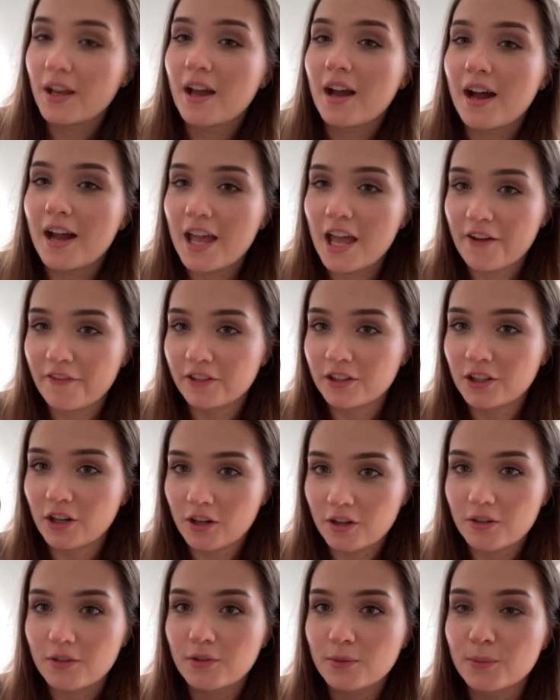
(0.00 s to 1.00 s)
I have an
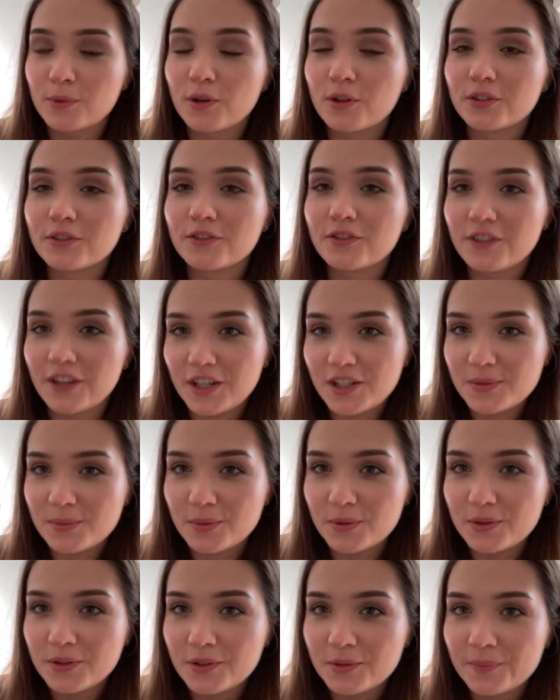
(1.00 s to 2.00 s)
art group on
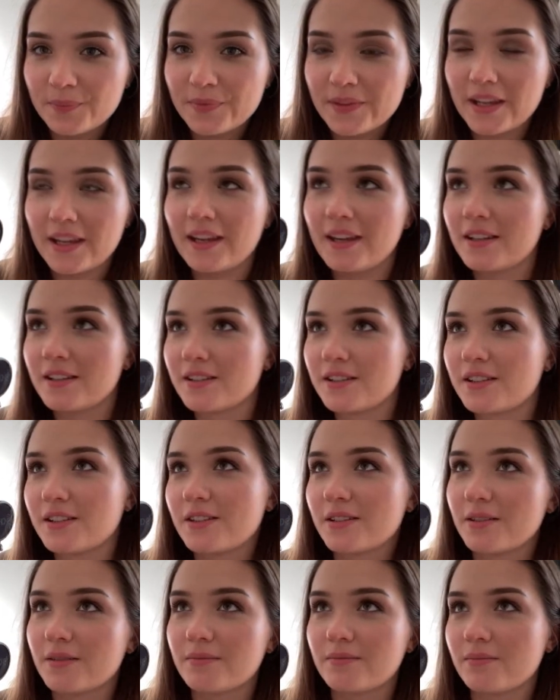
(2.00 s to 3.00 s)
Facebook, and
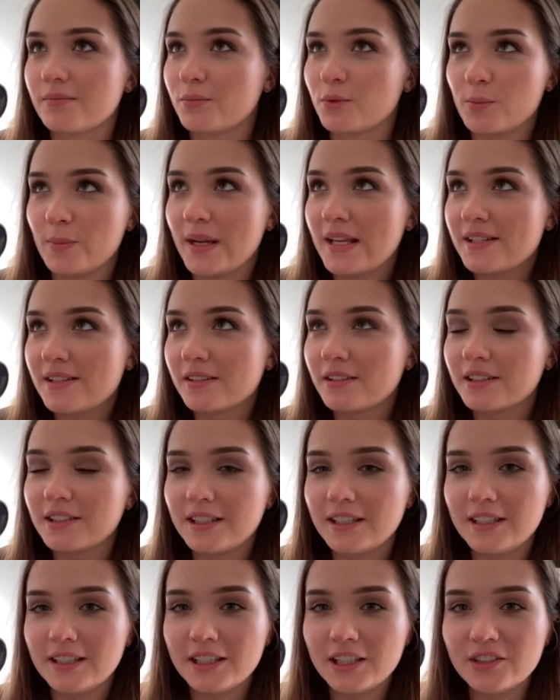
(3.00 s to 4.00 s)
we
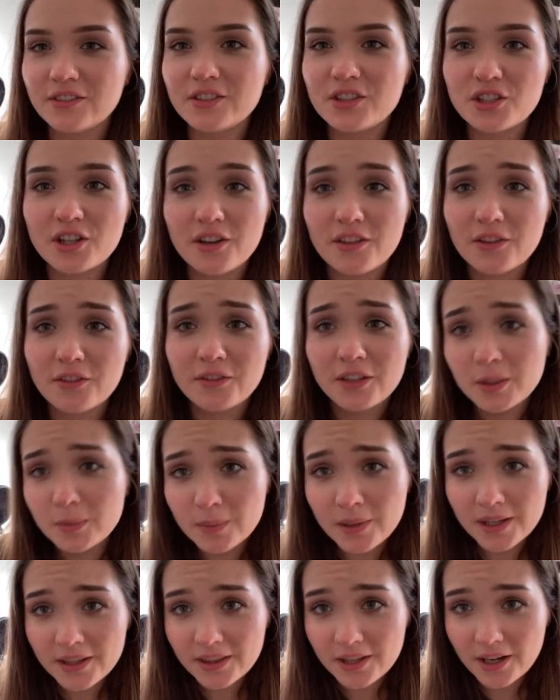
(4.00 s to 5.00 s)
basically give each other
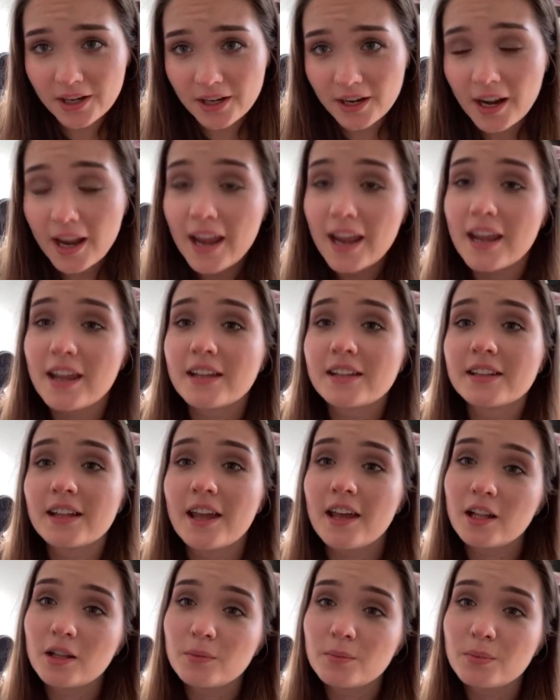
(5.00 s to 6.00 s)
feedback there and
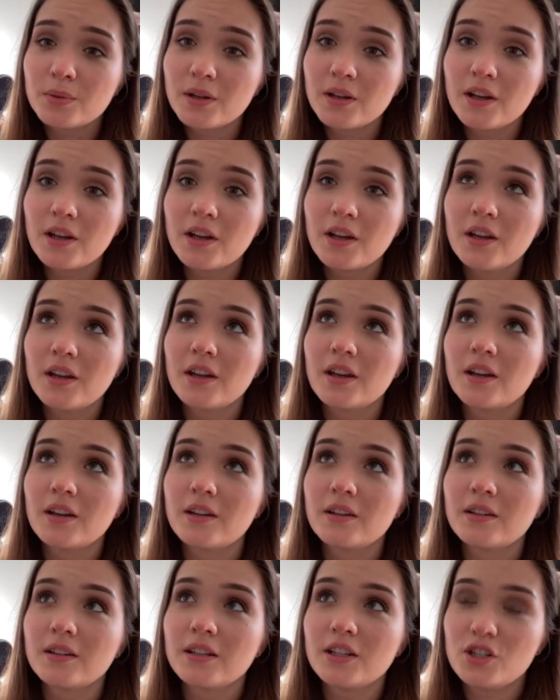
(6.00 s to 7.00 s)
help
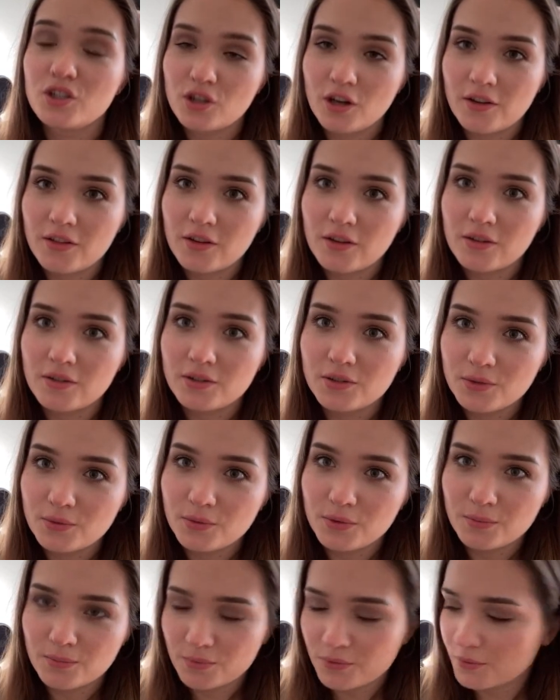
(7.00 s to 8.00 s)
each other to
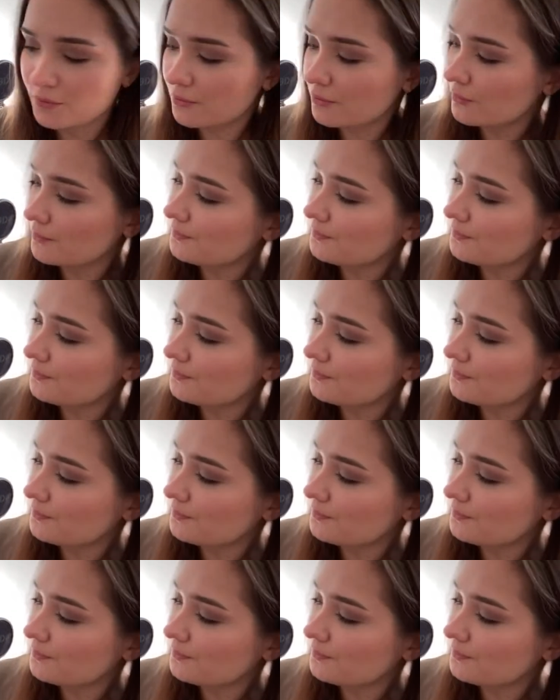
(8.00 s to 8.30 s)
improve.